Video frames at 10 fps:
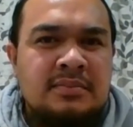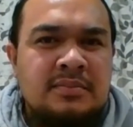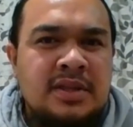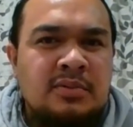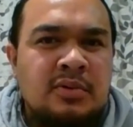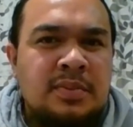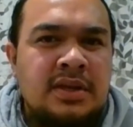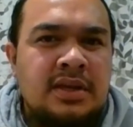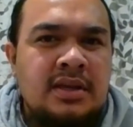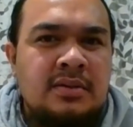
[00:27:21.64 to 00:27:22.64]
There will
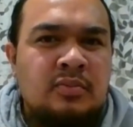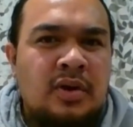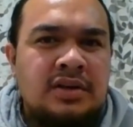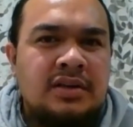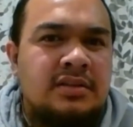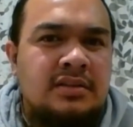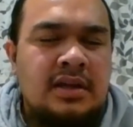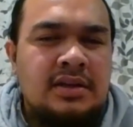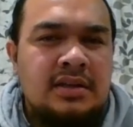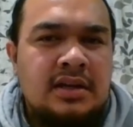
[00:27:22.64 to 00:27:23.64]
be one, the
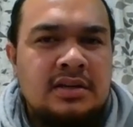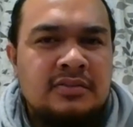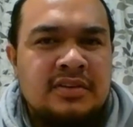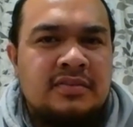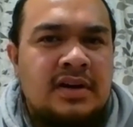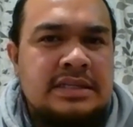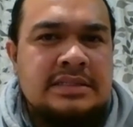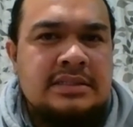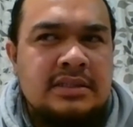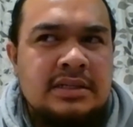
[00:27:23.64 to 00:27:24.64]
other kind of
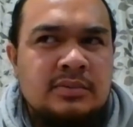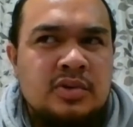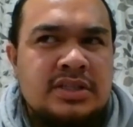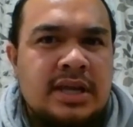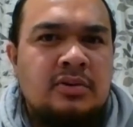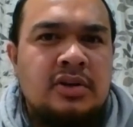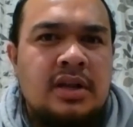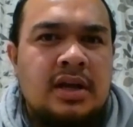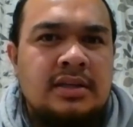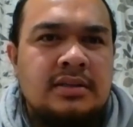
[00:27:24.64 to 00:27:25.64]
advice will sound
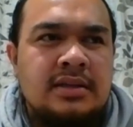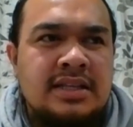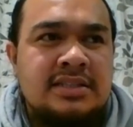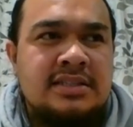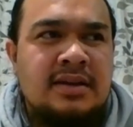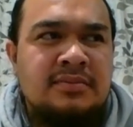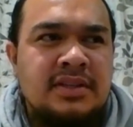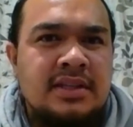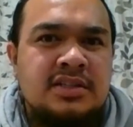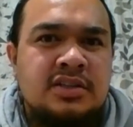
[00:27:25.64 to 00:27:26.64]
like it's something
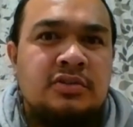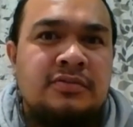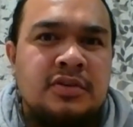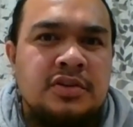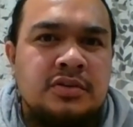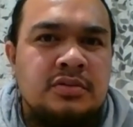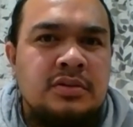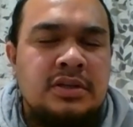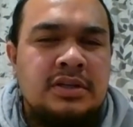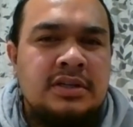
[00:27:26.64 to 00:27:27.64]
that's good for you,
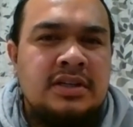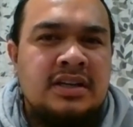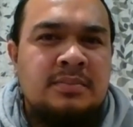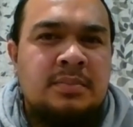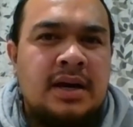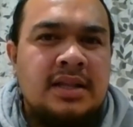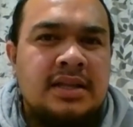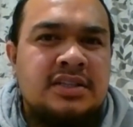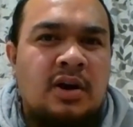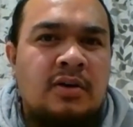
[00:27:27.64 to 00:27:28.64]
but
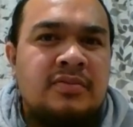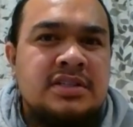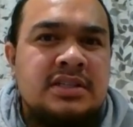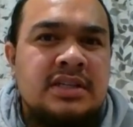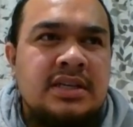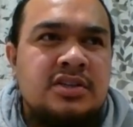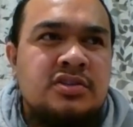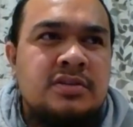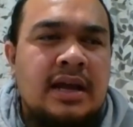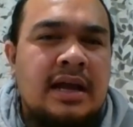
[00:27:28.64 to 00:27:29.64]
it's obviously
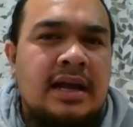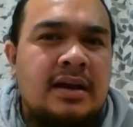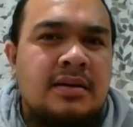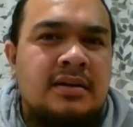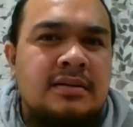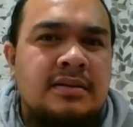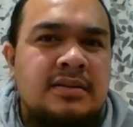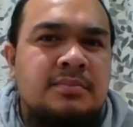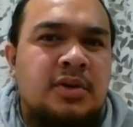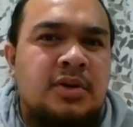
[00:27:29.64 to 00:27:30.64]

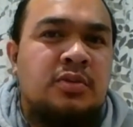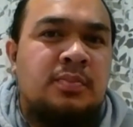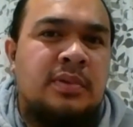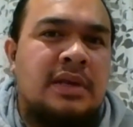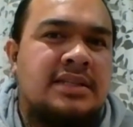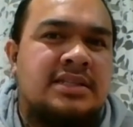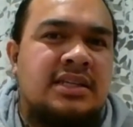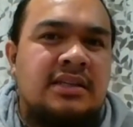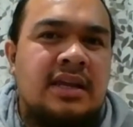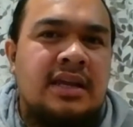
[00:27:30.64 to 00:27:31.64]

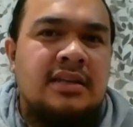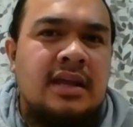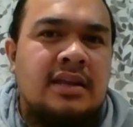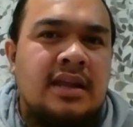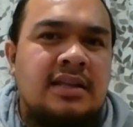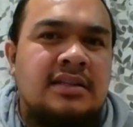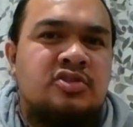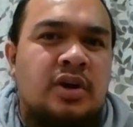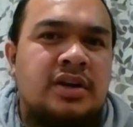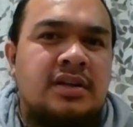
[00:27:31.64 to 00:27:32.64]
manipulating and
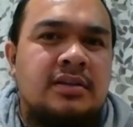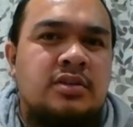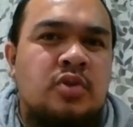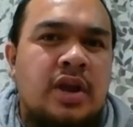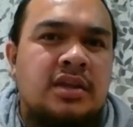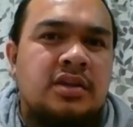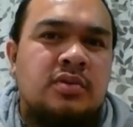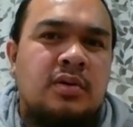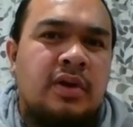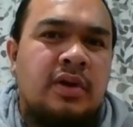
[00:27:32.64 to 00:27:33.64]
trying to drag you
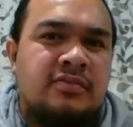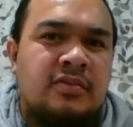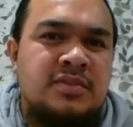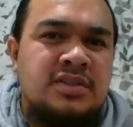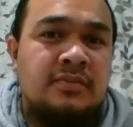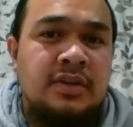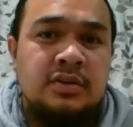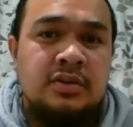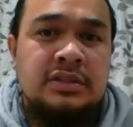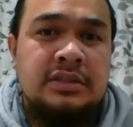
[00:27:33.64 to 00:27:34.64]
away from something
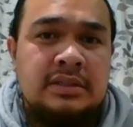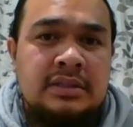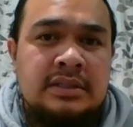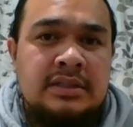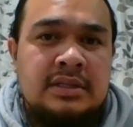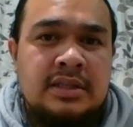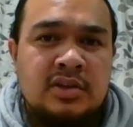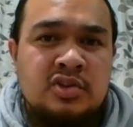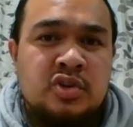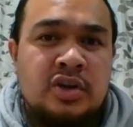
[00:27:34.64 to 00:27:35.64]
good that
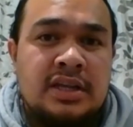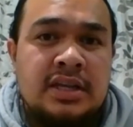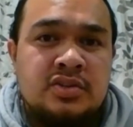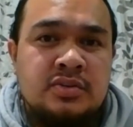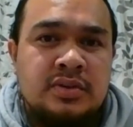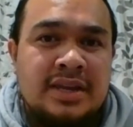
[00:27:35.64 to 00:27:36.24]
you're trying to get to.